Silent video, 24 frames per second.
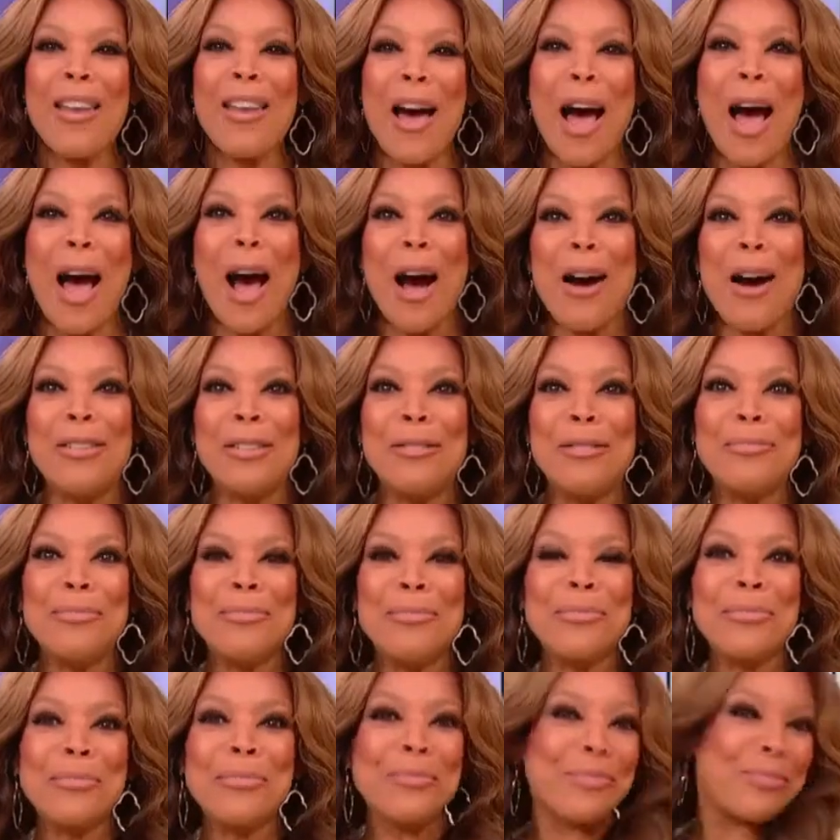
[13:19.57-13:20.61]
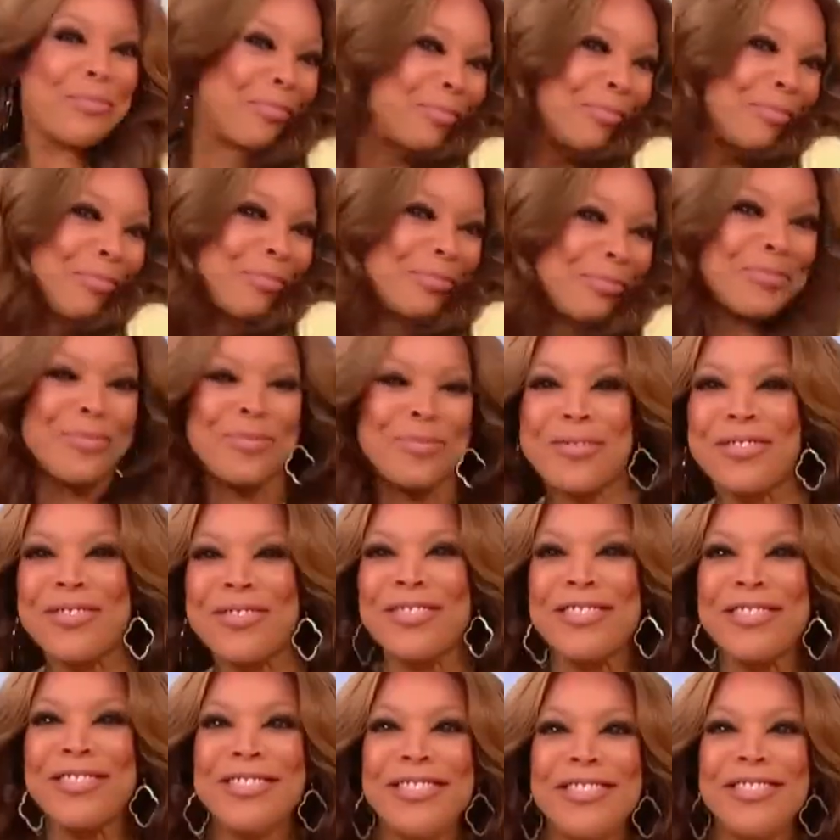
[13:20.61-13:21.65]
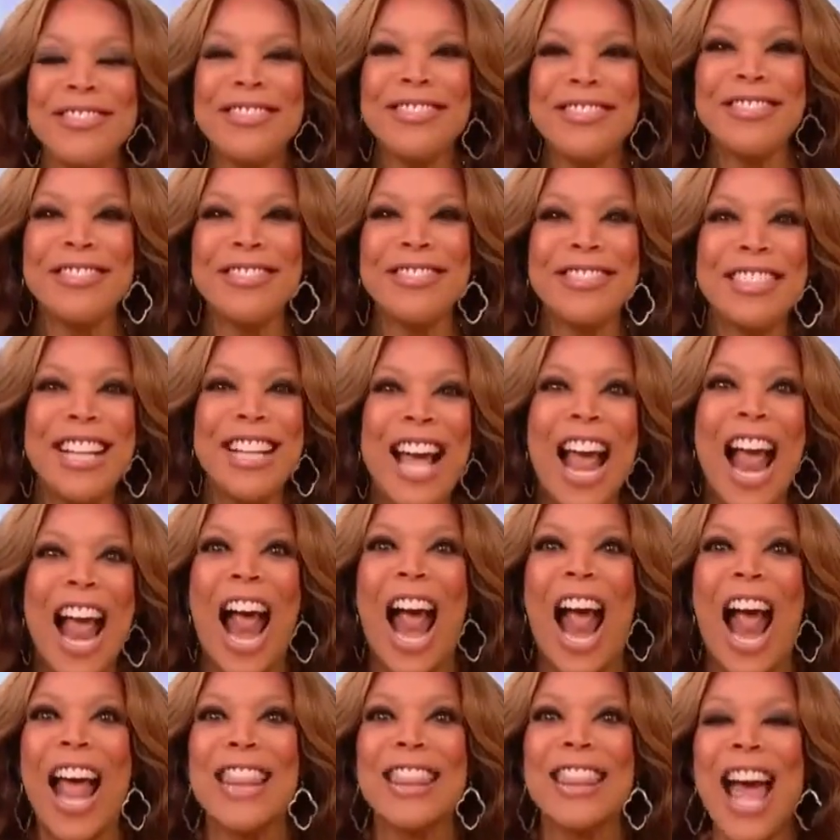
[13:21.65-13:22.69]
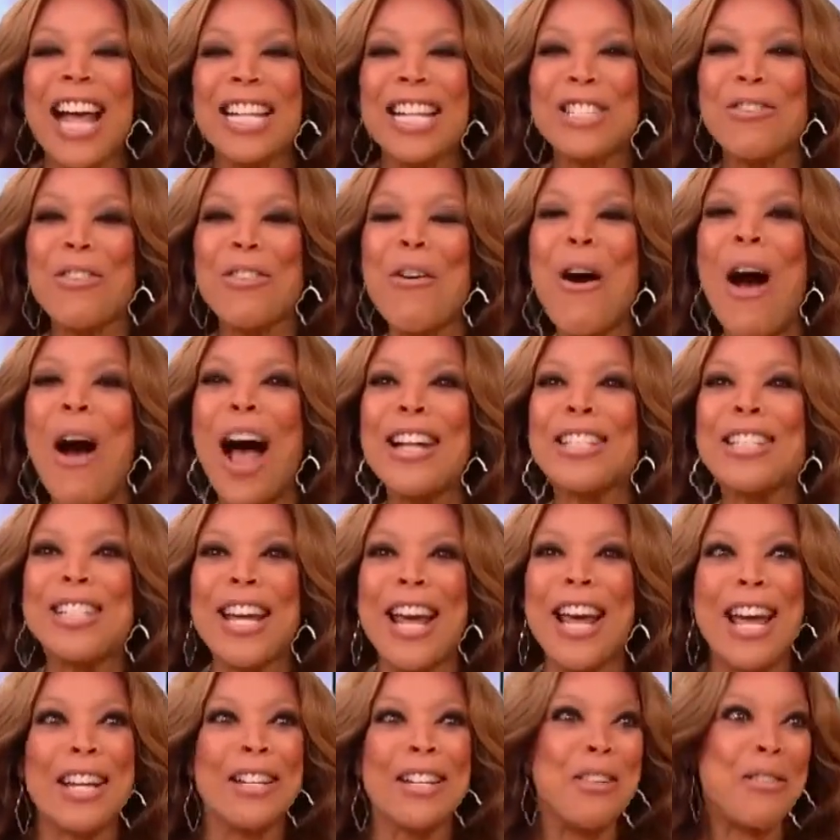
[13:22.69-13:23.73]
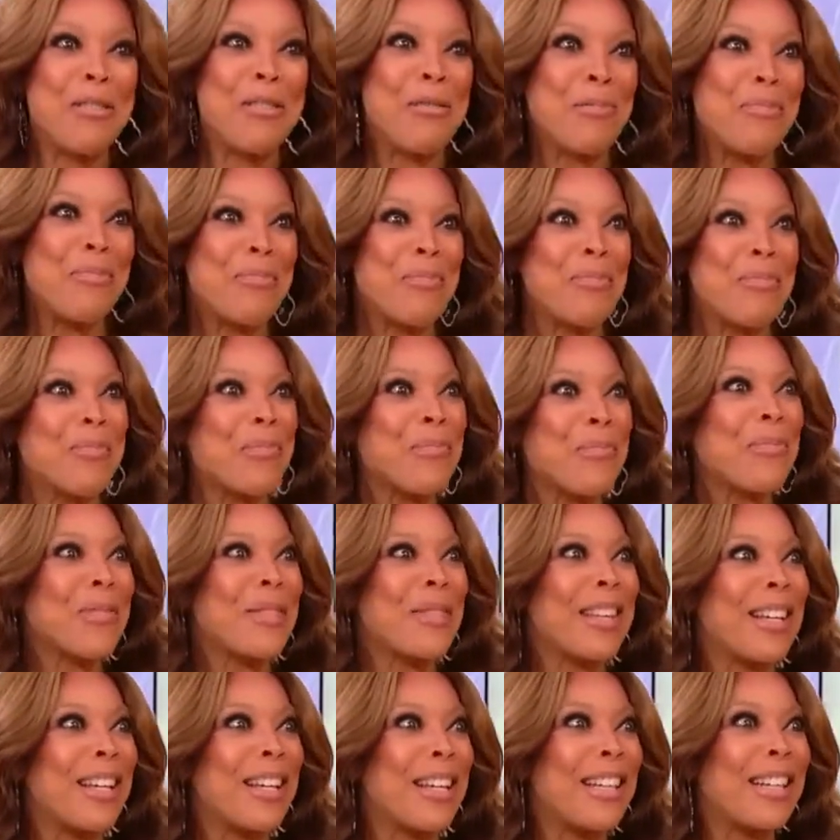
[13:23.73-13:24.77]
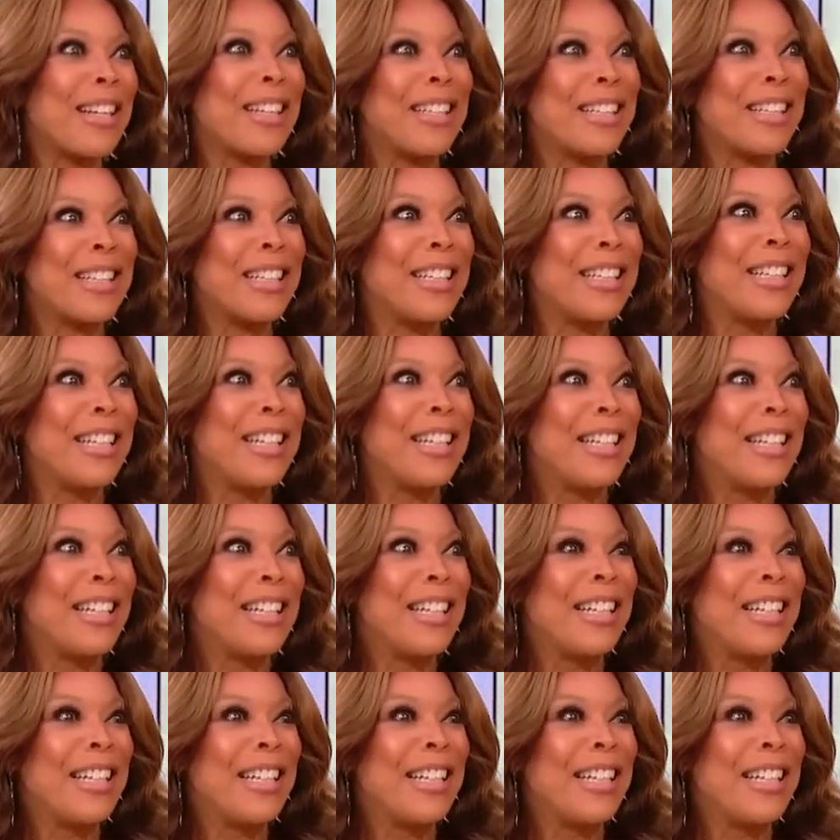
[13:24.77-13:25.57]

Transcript: Wells Fargo, froze her accounts at the beginning of 2022 and asked a judge to hold a hearing to